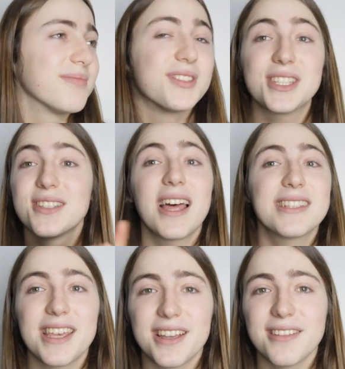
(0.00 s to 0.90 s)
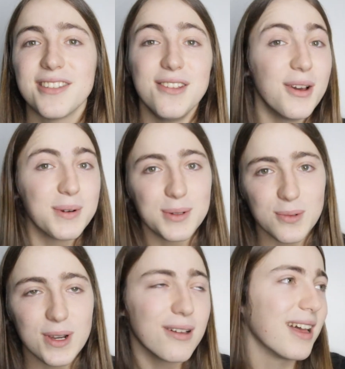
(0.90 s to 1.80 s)
Just so that's like, you know, it was
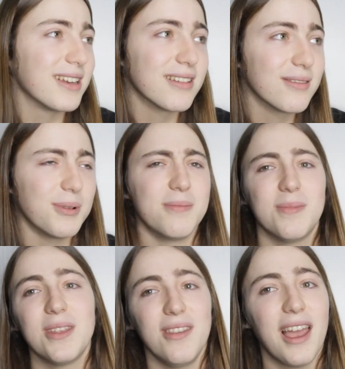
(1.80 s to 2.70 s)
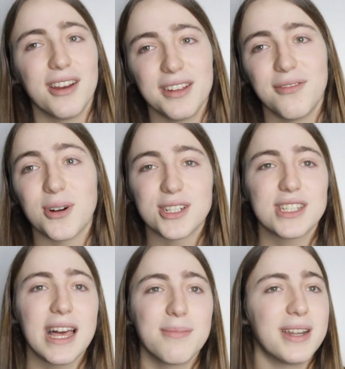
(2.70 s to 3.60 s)
real. I could have
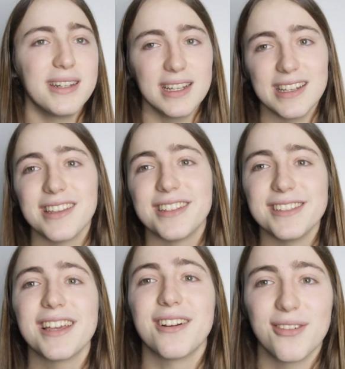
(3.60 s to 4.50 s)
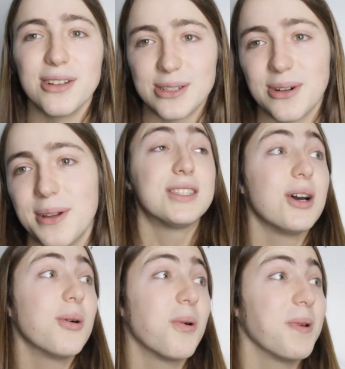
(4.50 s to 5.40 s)
forged that, but I didn't. This is like a real story.
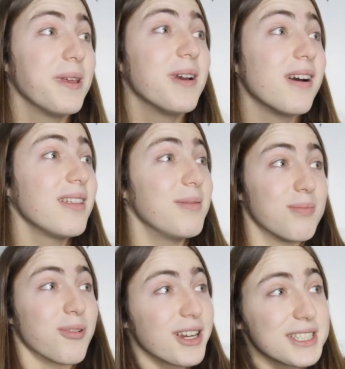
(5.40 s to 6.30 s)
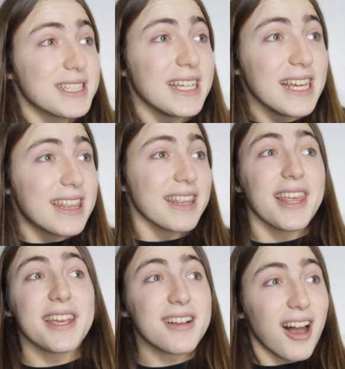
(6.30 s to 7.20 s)
So we brushed our teeth and
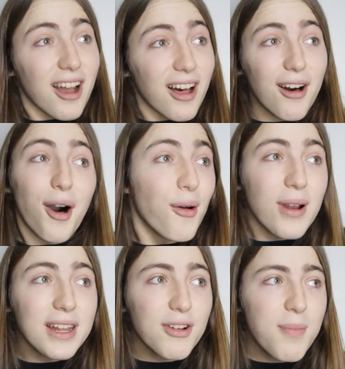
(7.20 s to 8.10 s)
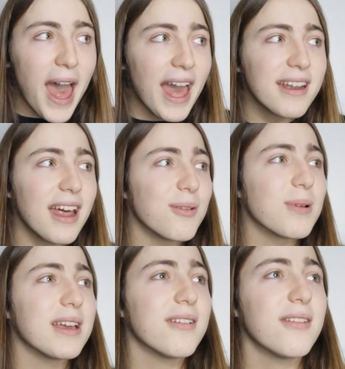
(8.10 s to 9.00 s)
like got all ready for bed, and
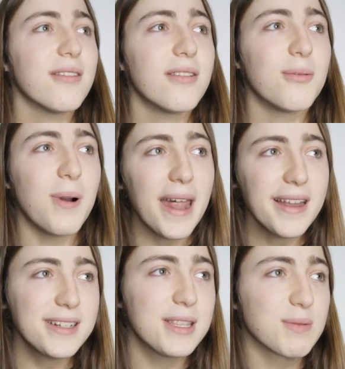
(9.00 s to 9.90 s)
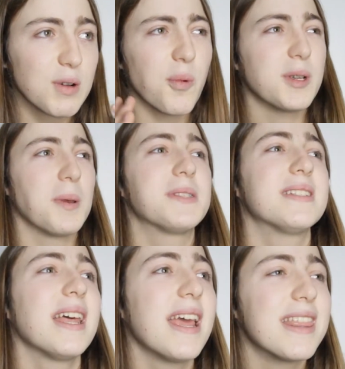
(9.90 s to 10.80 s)
we went into the room we were supposed to
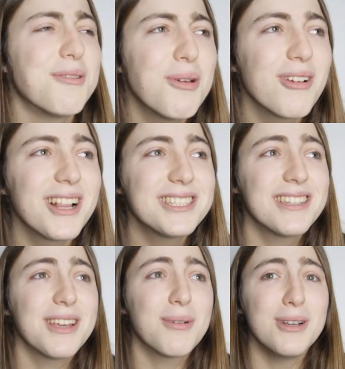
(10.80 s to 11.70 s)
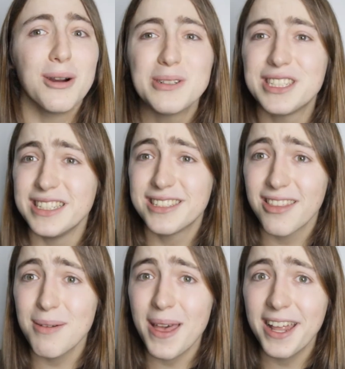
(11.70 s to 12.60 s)
stay, and then we realized that there were no sheets
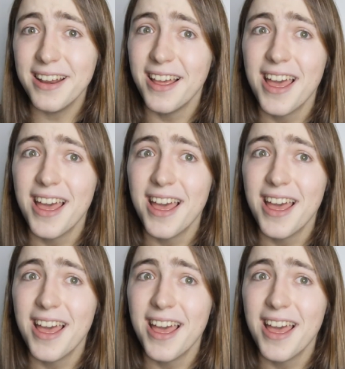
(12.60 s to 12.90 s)
on the bed.